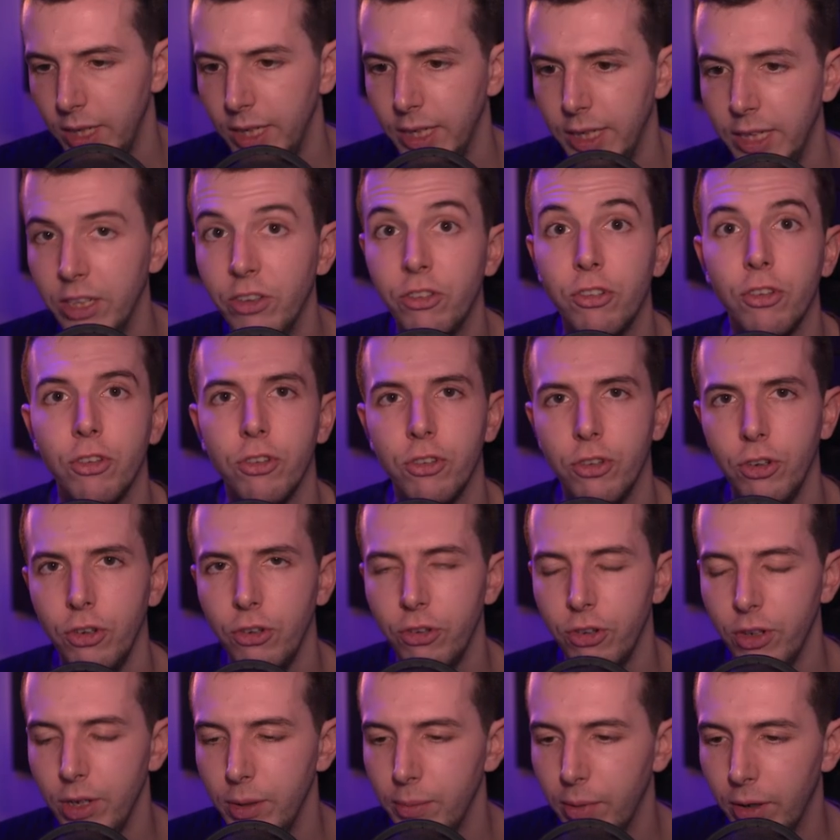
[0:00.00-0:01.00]

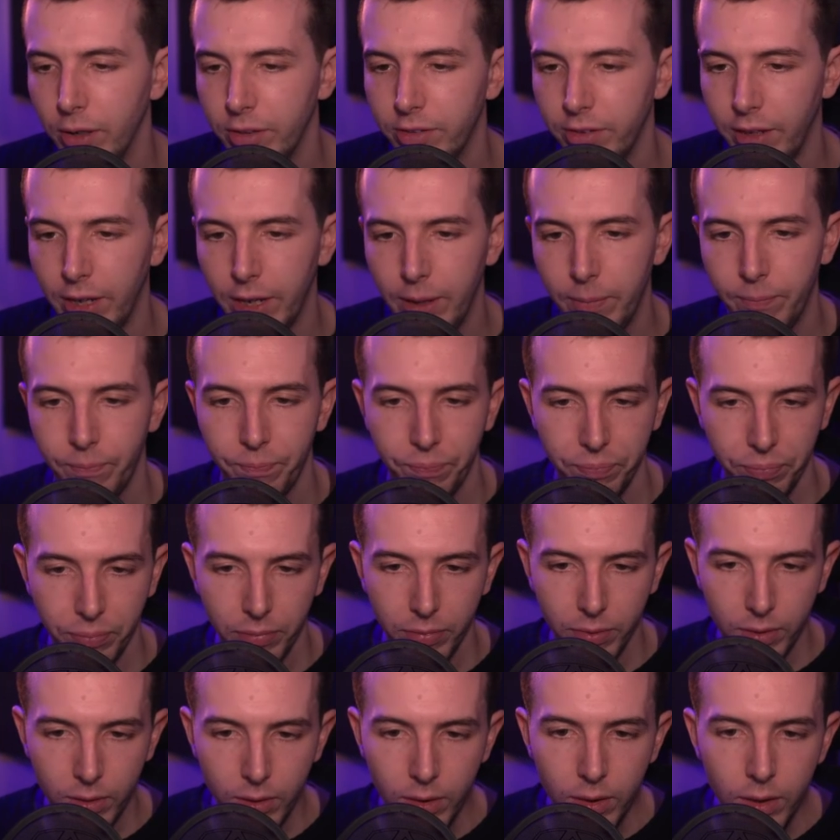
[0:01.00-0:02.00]
institution, you might say,
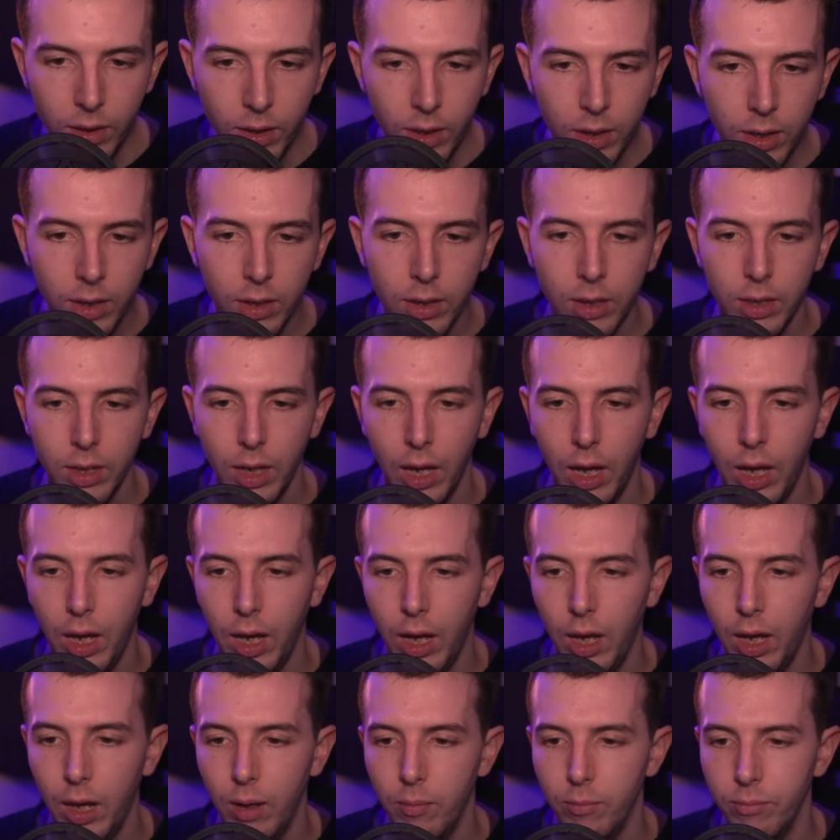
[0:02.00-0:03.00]

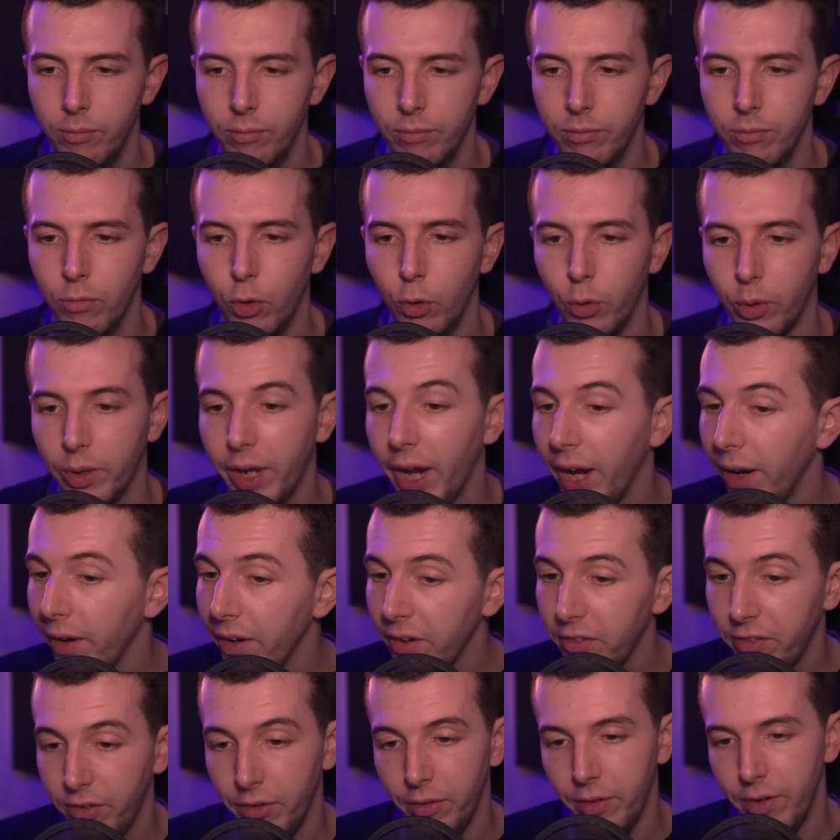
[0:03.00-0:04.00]
or
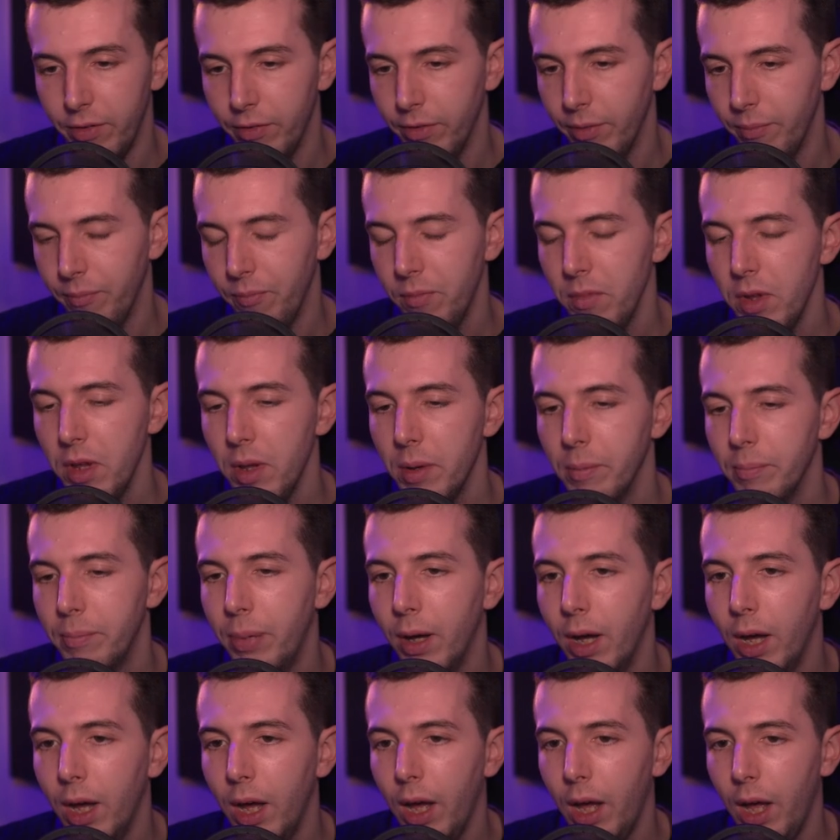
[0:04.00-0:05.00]
character even,
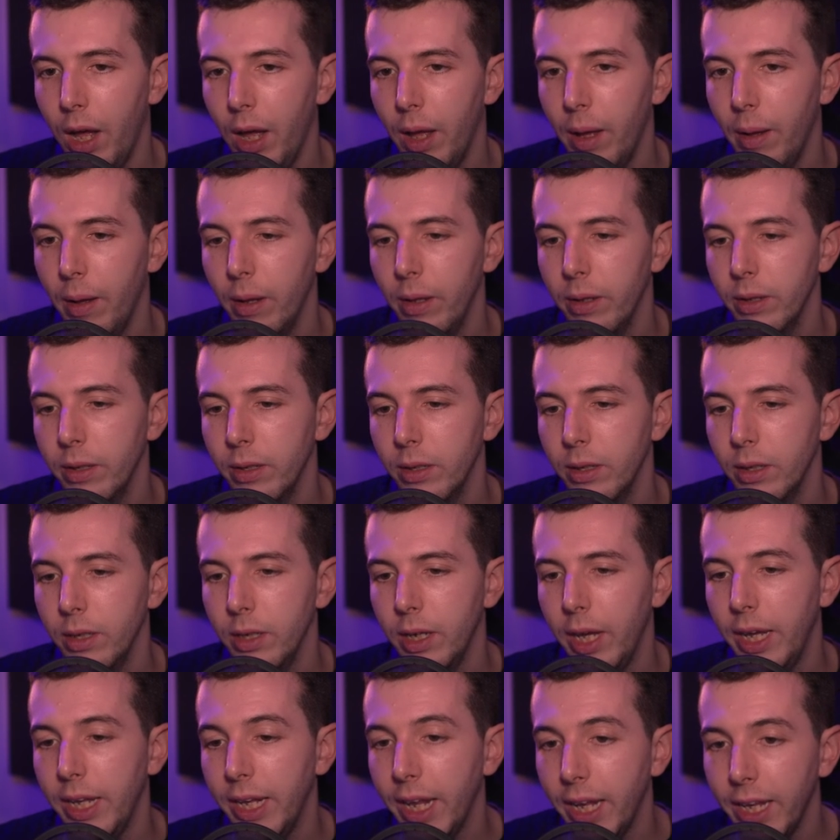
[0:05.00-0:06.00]
but
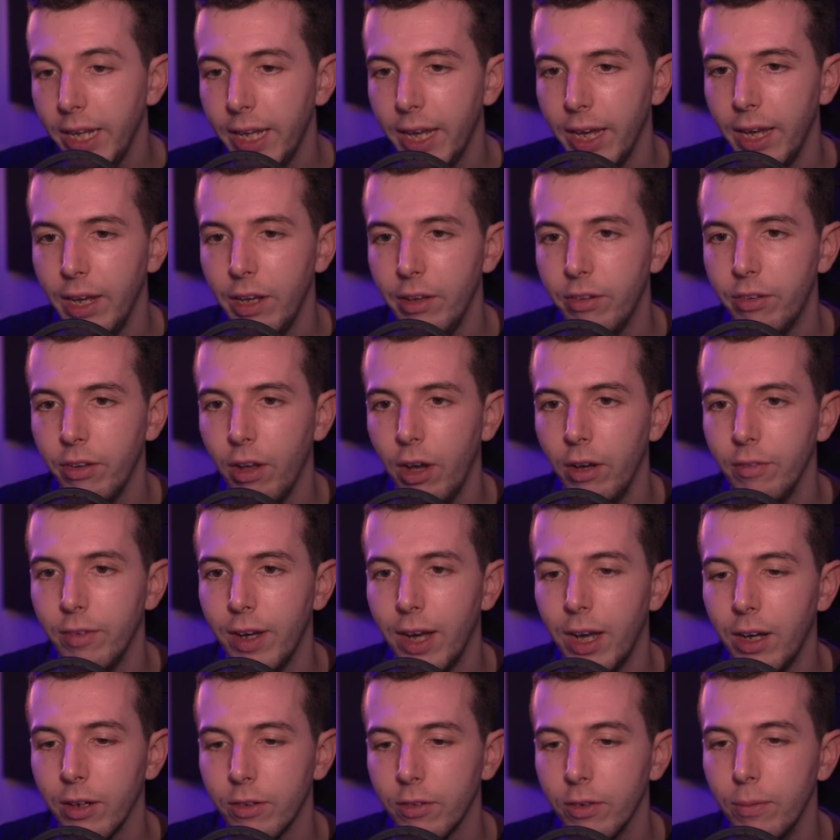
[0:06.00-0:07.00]
in any case,
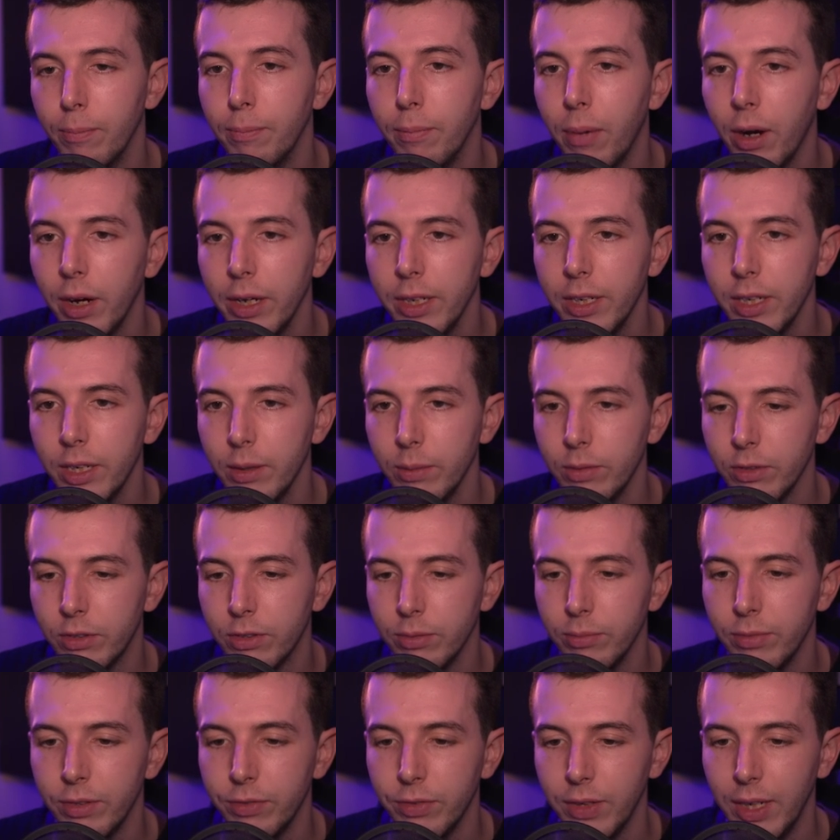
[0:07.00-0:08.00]
I've combined it with
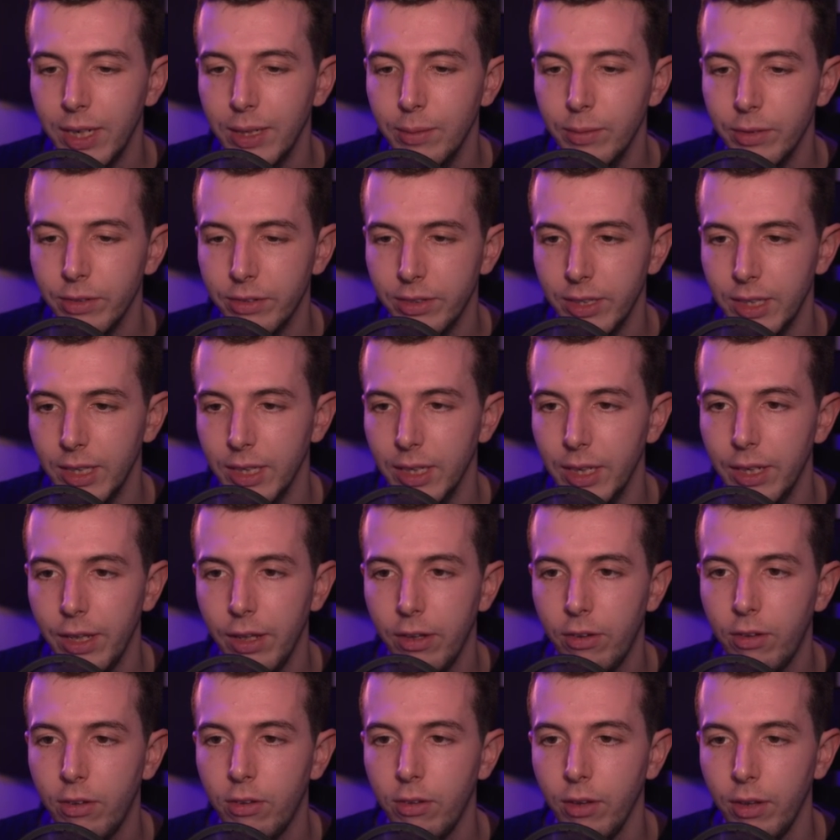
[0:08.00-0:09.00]
some different elements here, and
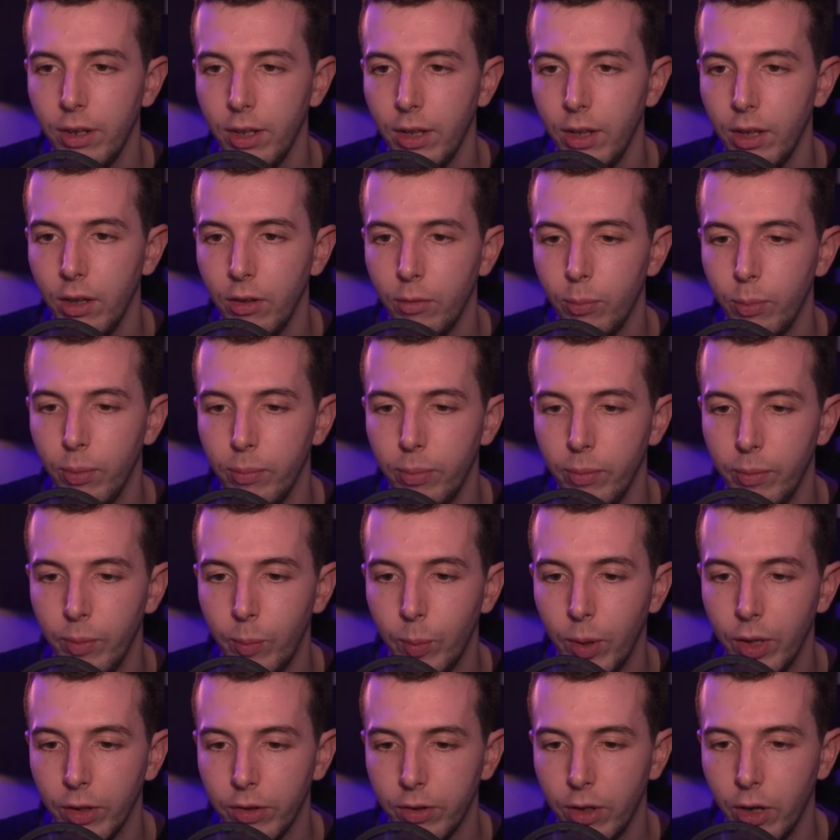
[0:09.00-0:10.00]
this is something that's probably
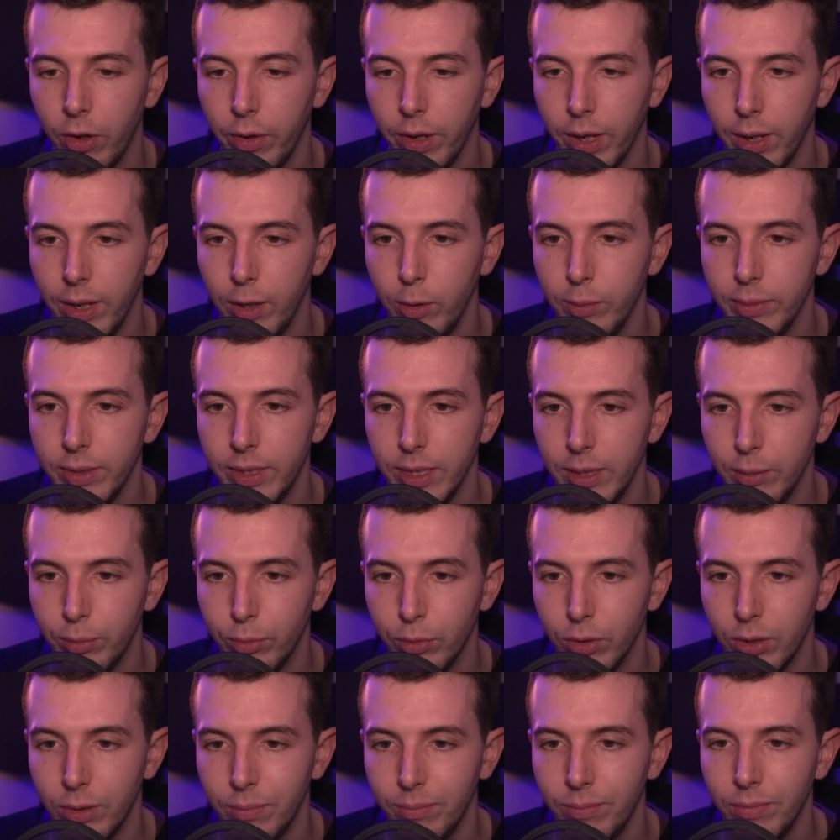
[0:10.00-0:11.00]
worth going a little bit
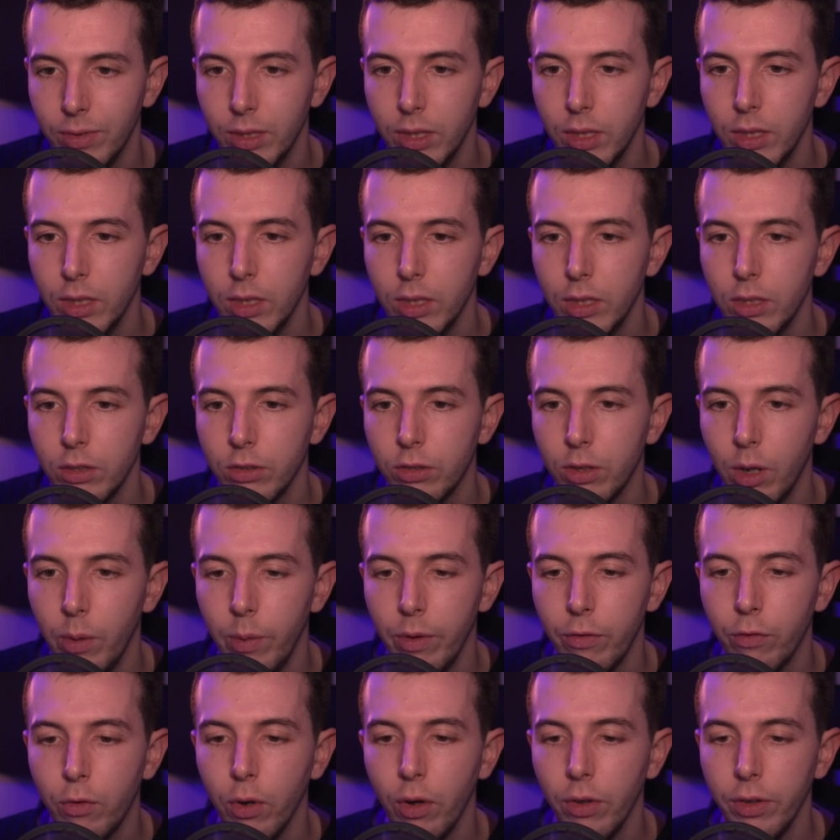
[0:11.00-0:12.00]
deeper on. So
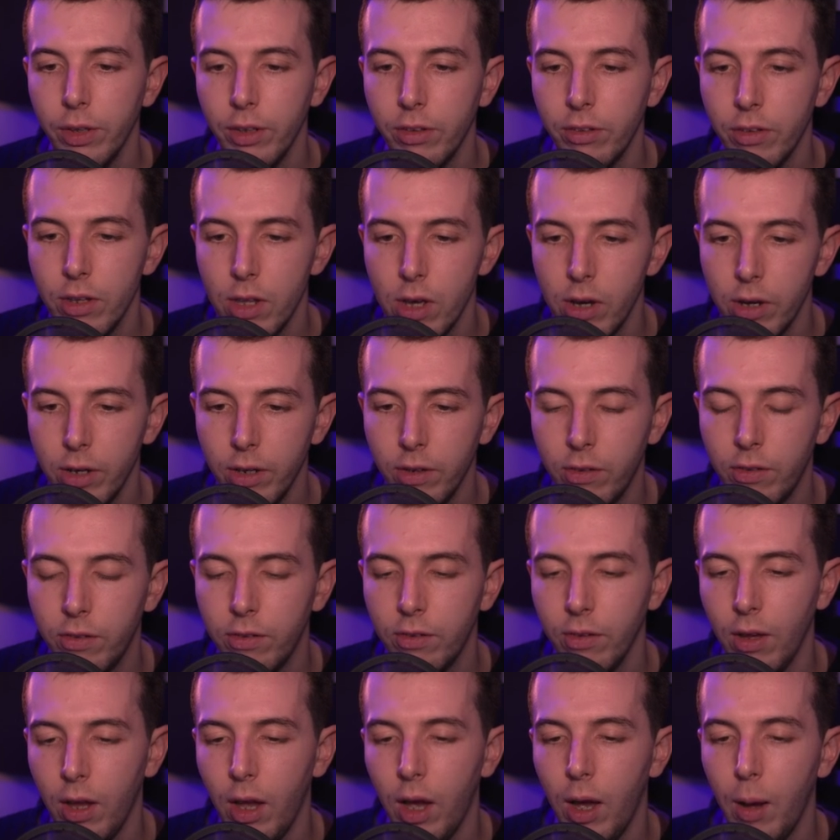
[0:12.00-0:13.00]
we've got these
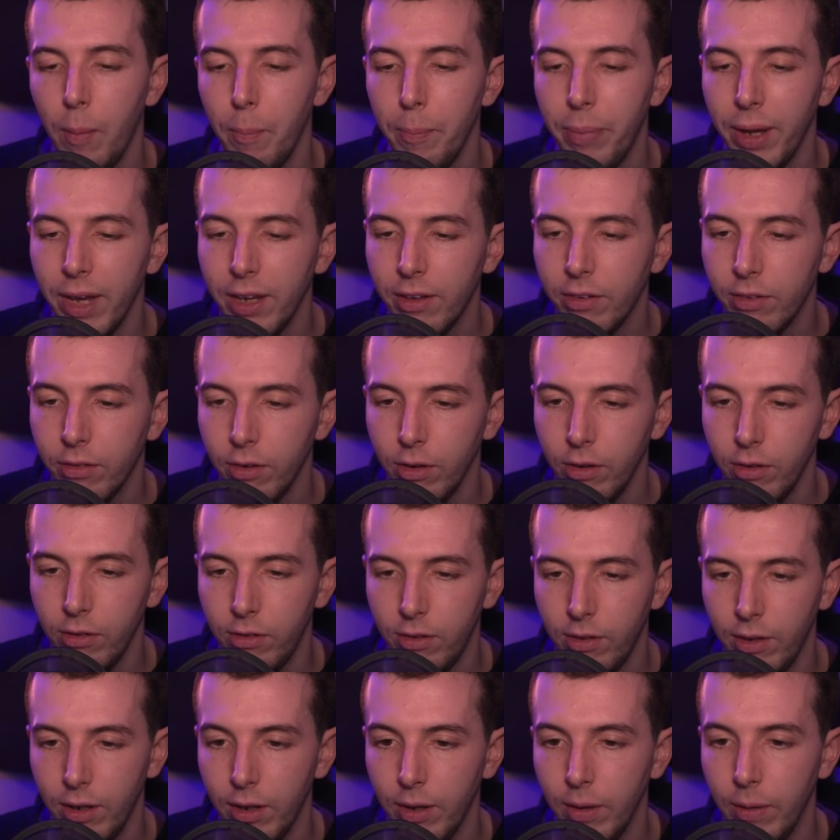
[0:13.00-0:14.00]
nice bass notes
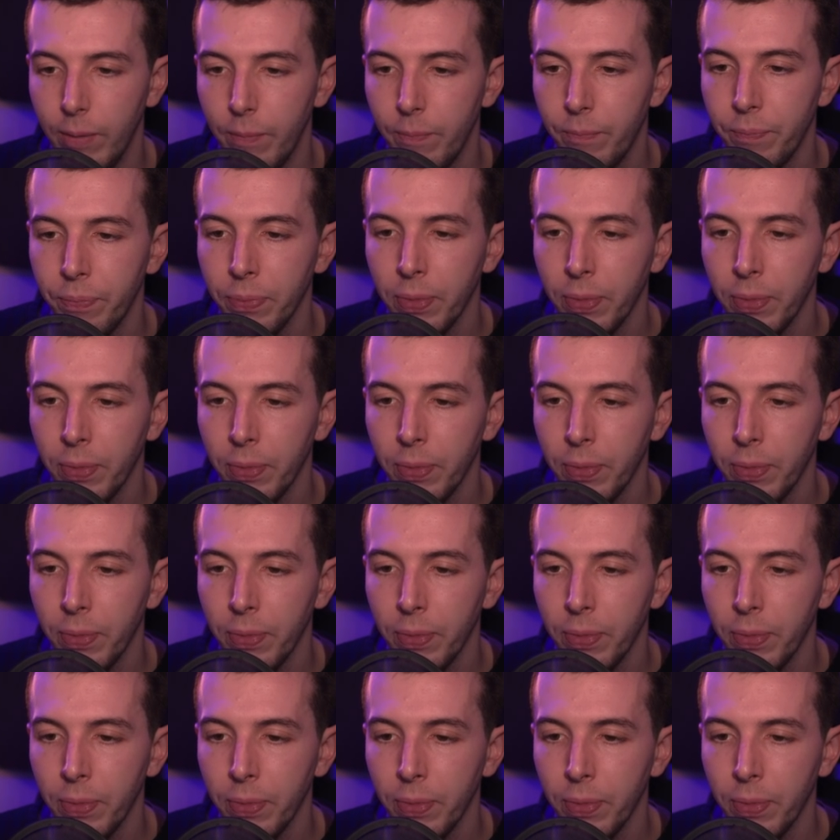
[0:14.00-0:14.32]
here,